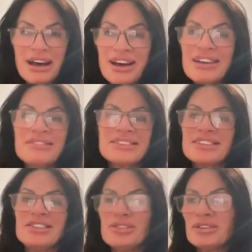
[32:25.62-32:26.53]

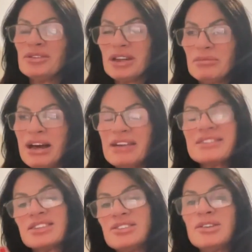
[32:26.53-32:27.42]
maths, you do a lot of
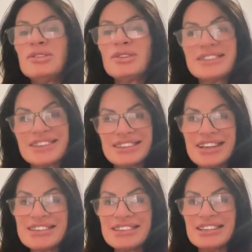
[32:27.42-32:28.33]
maths, you do a lot of
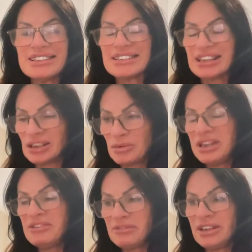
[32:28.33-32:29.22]
statistics. And
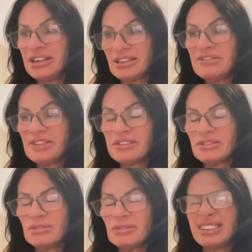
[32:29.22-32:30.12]
quite funny enough, I
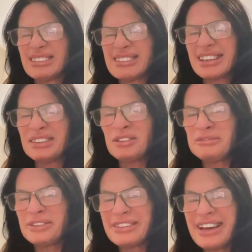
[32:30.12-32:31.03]
thought, I didn't sign
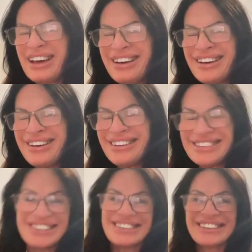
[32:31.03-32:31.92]
up for that.
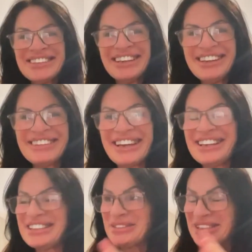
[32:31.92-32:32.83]
So to
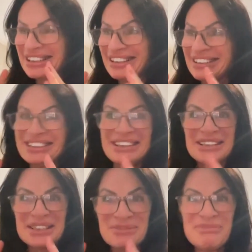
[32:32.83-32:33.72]
think, I was like, I didn't
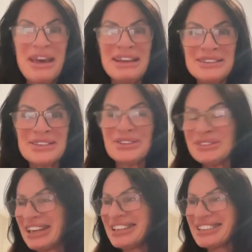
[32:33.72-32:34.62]
expect
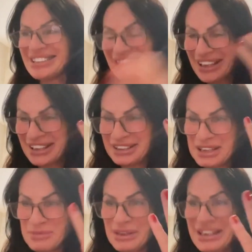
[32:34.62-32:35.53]
all this.
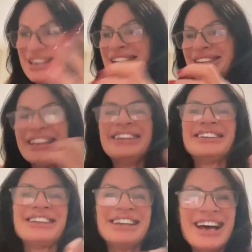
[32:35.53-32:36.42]
Learning the brain,
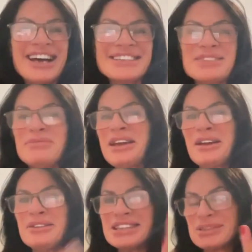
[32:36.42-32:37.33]
learning the anatomy,
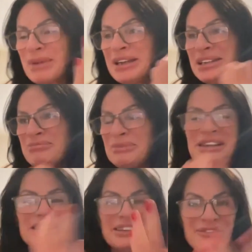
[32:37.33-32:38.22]
how the spine and
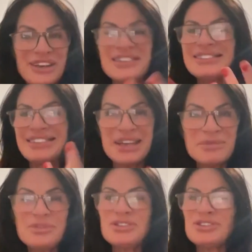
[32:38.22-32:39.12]
brain affect
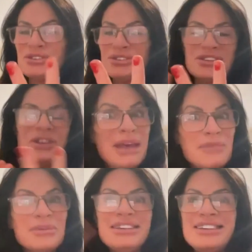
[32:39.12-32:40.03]
temperatures,
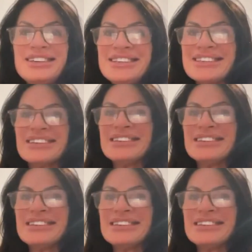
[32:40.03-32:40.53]
memories.